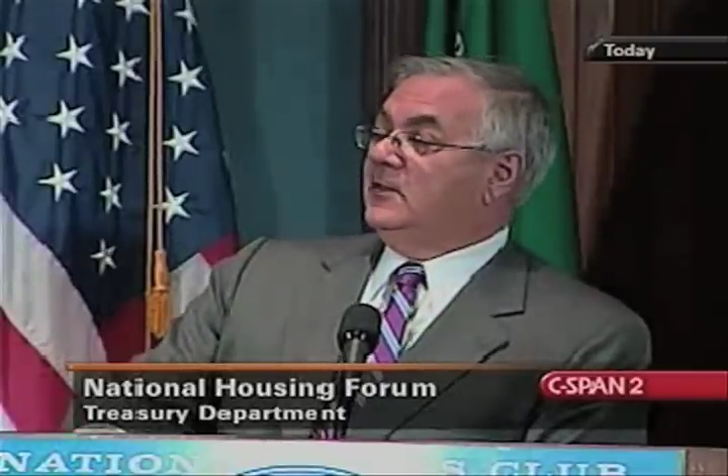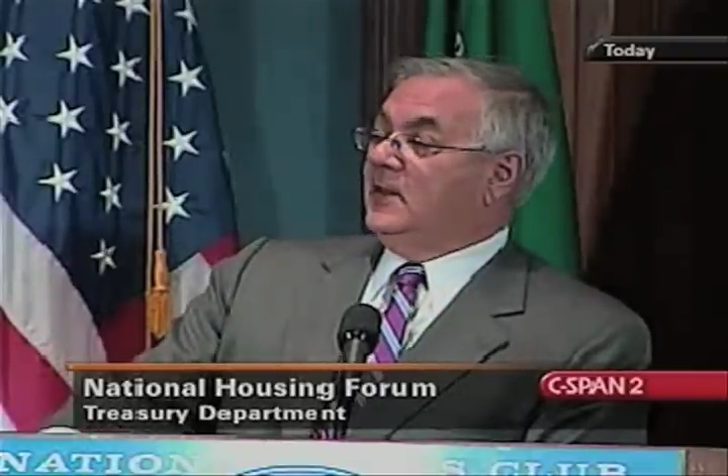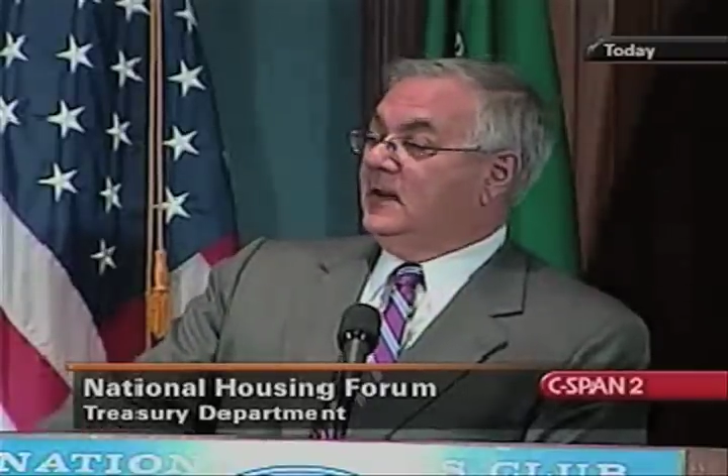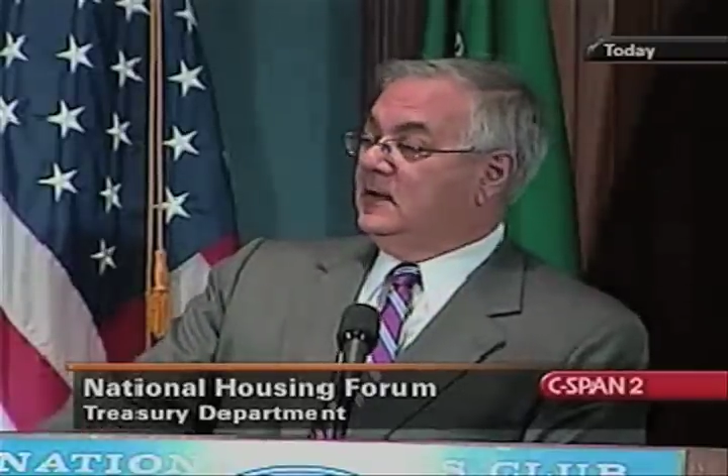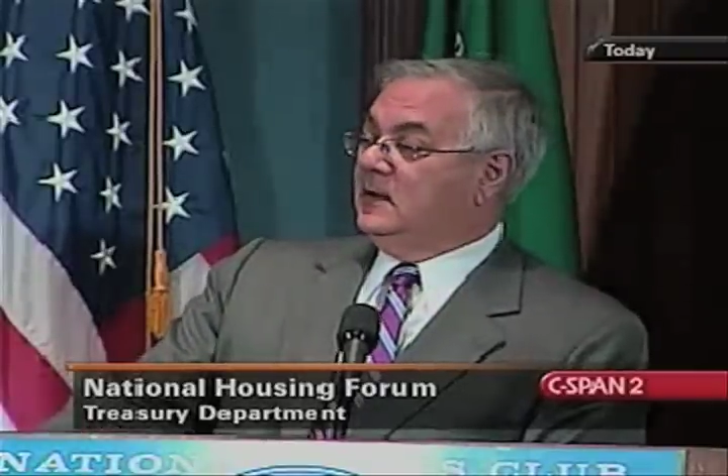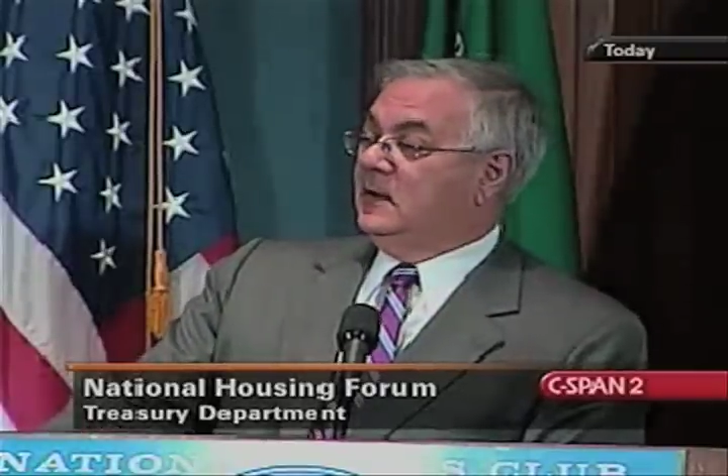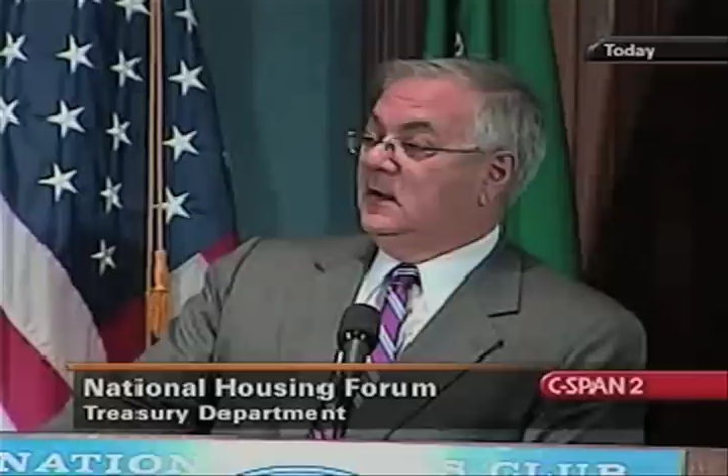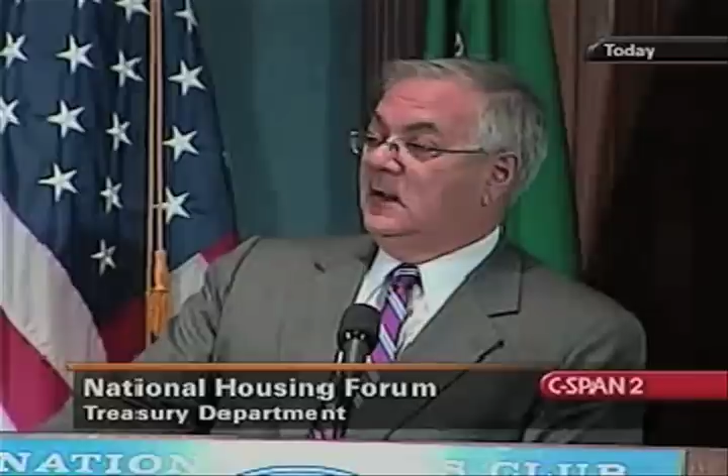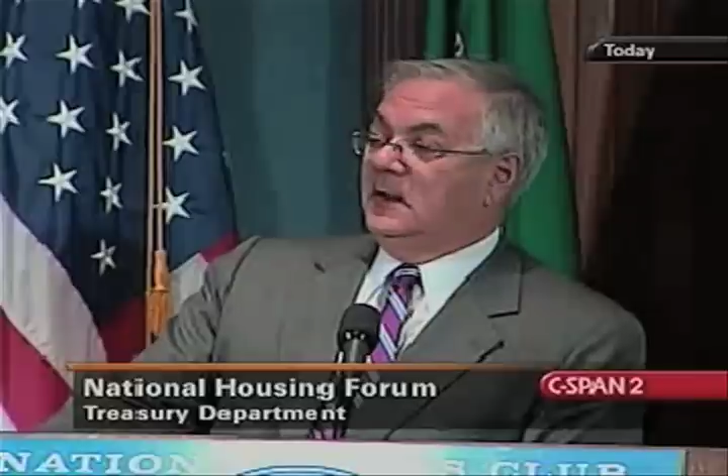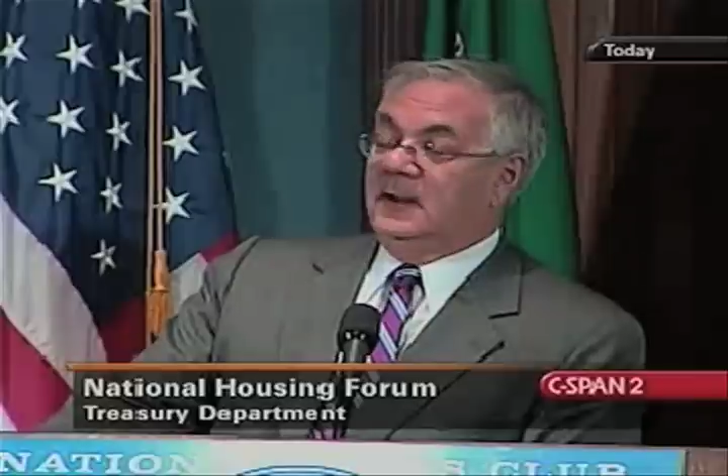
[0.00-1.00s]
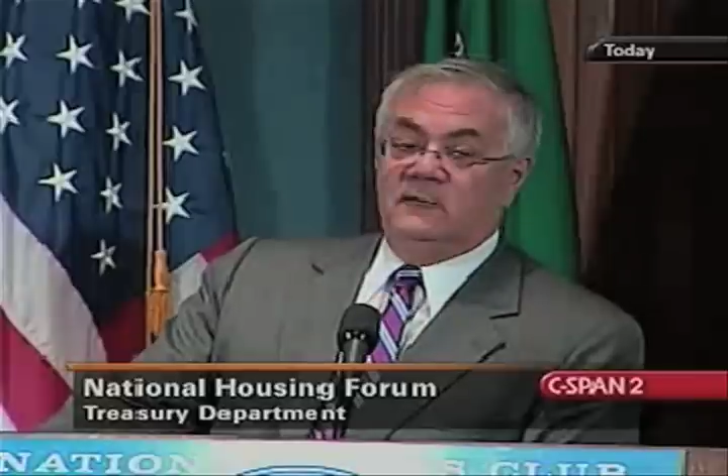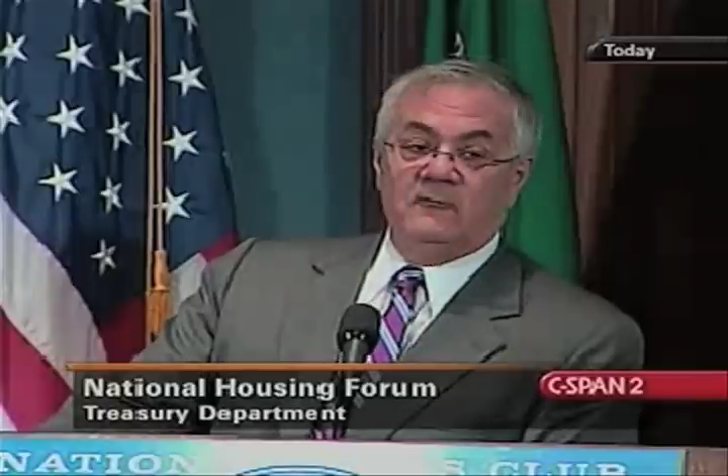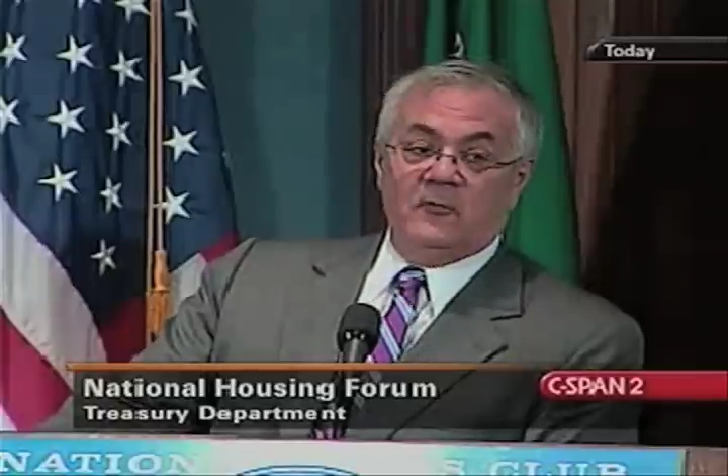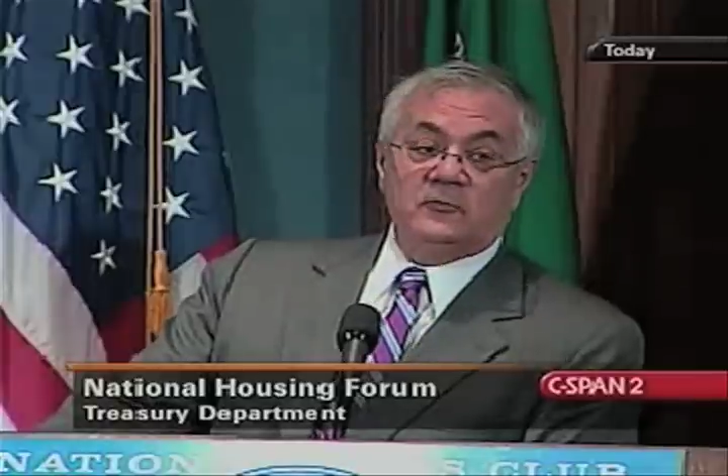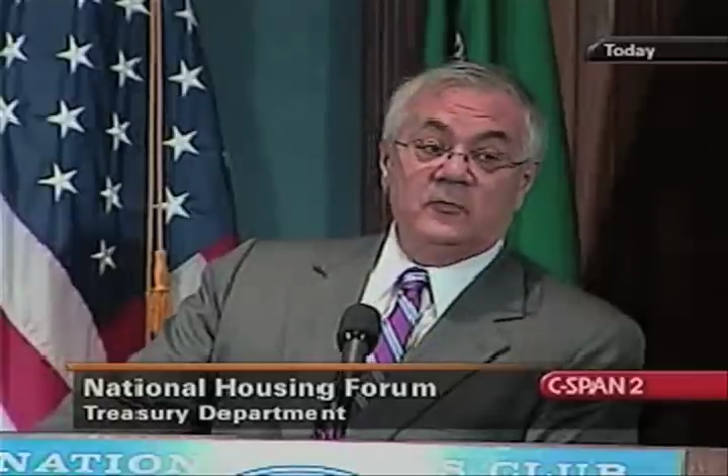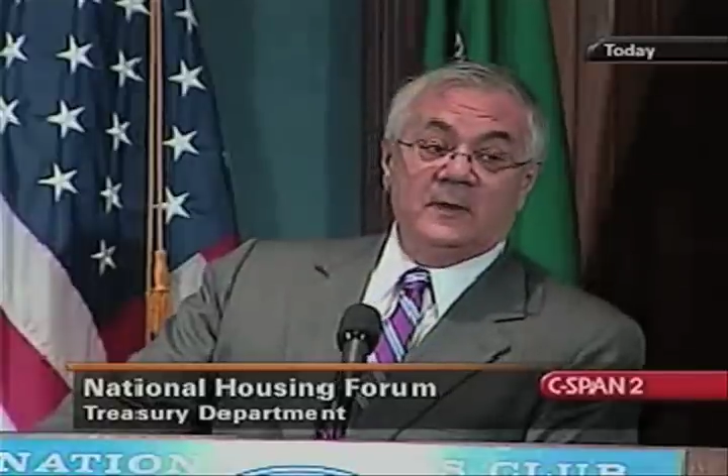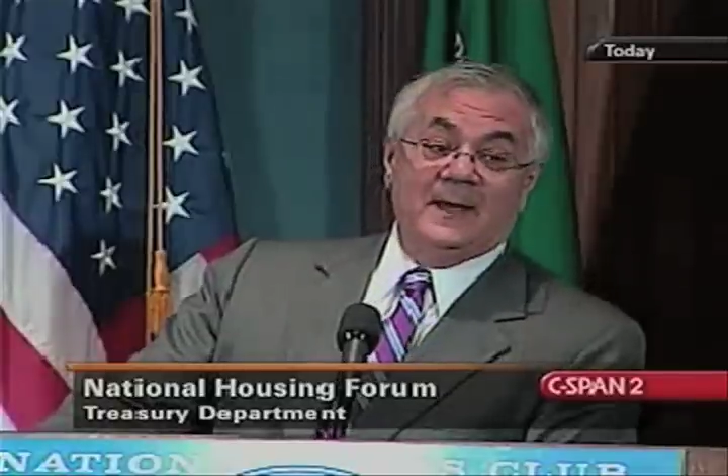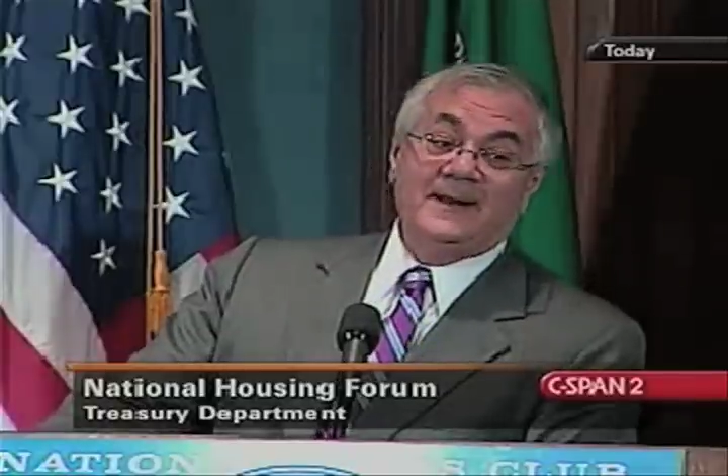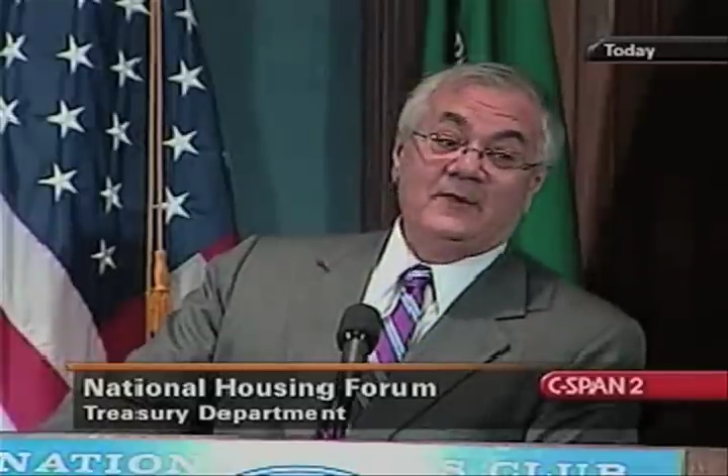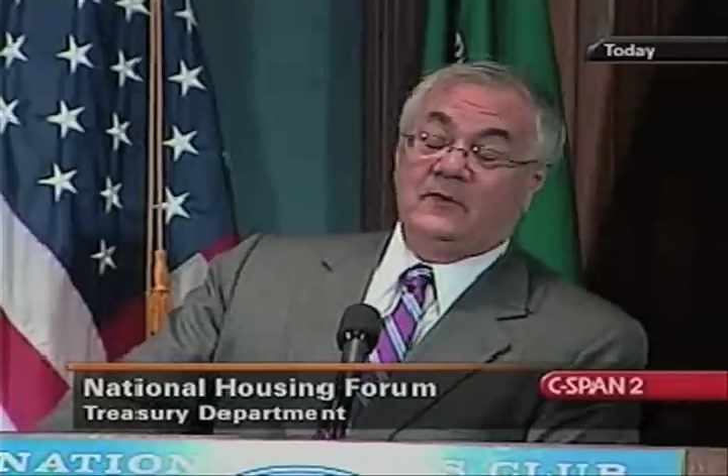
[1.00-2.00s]
than in
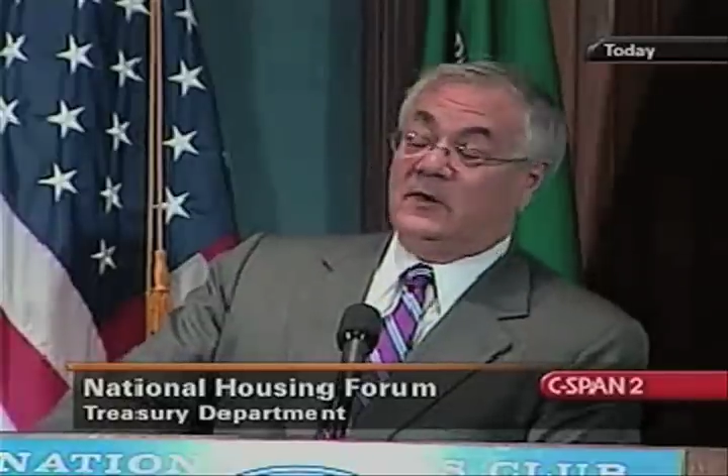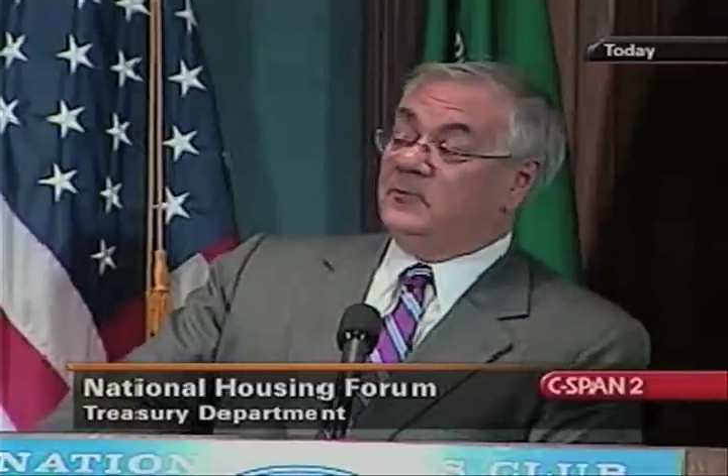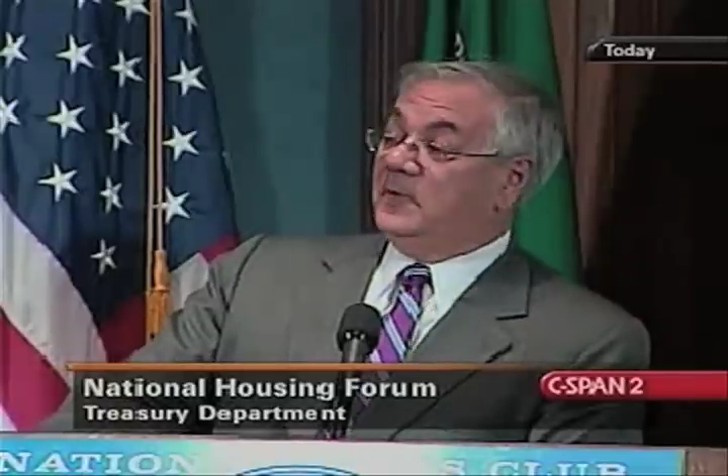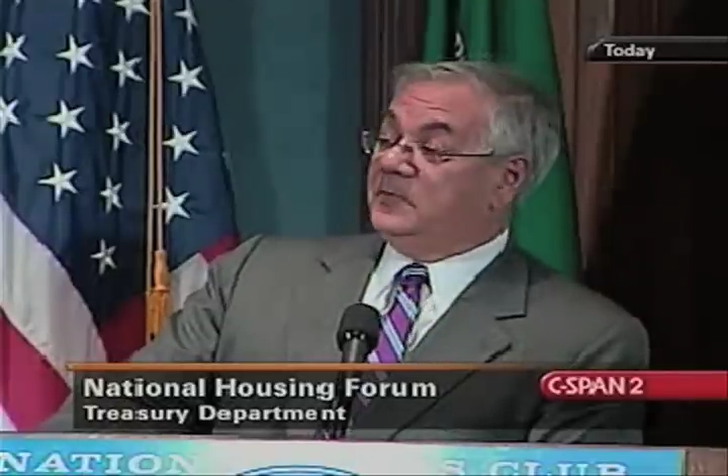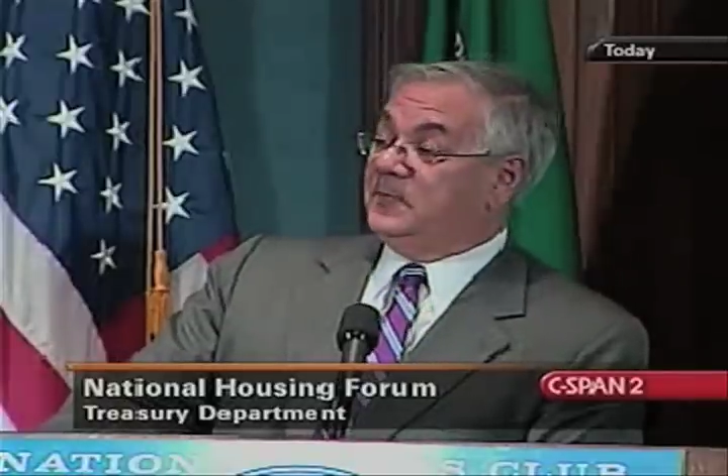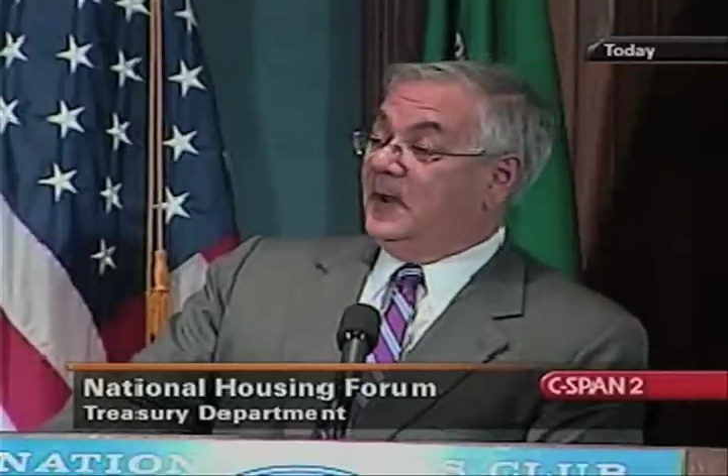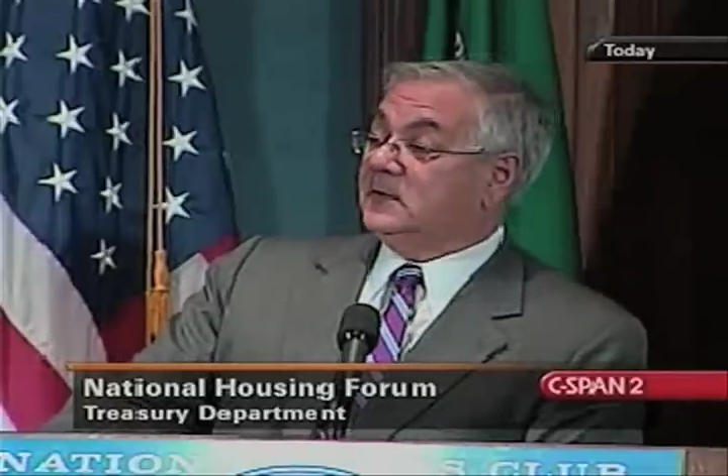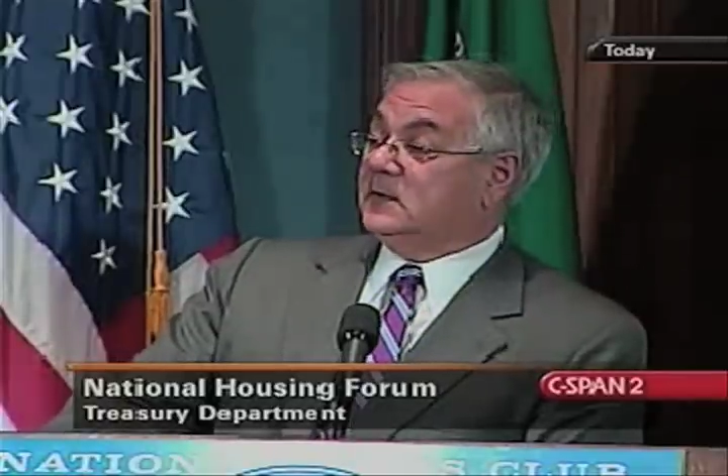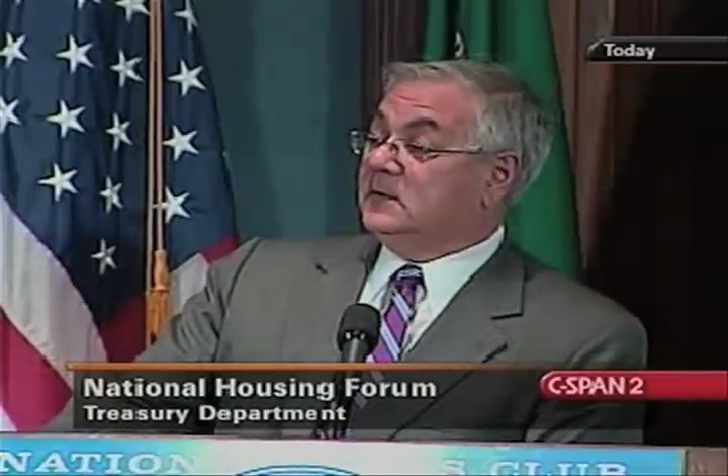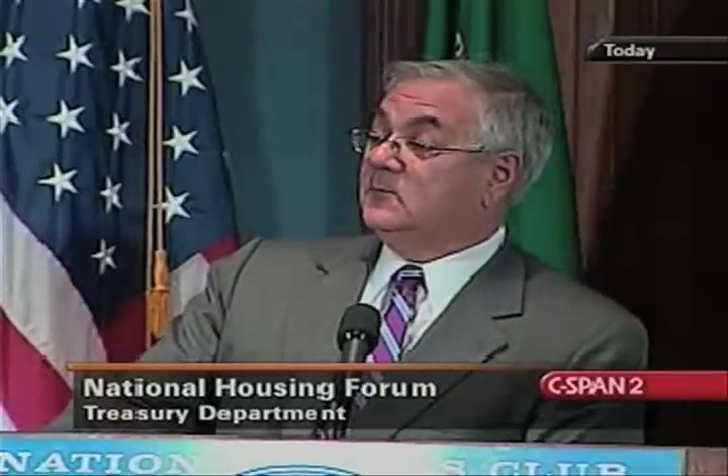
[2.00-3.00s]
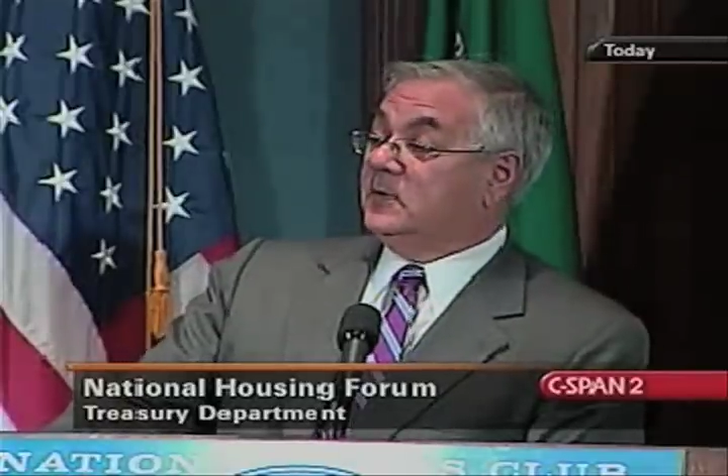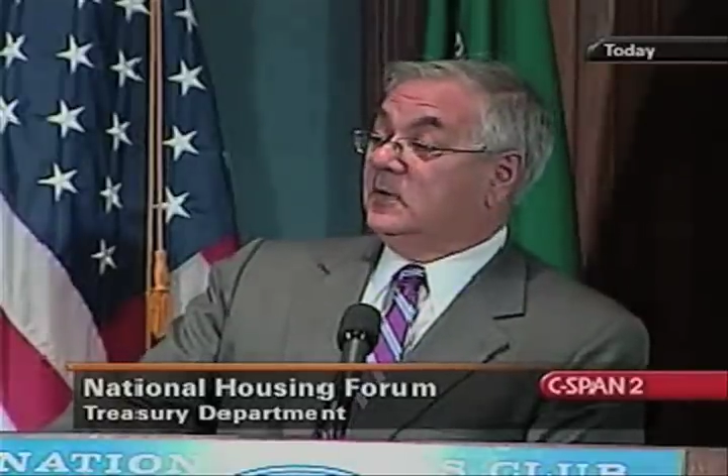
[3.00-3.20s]
virtually any other area of public policy,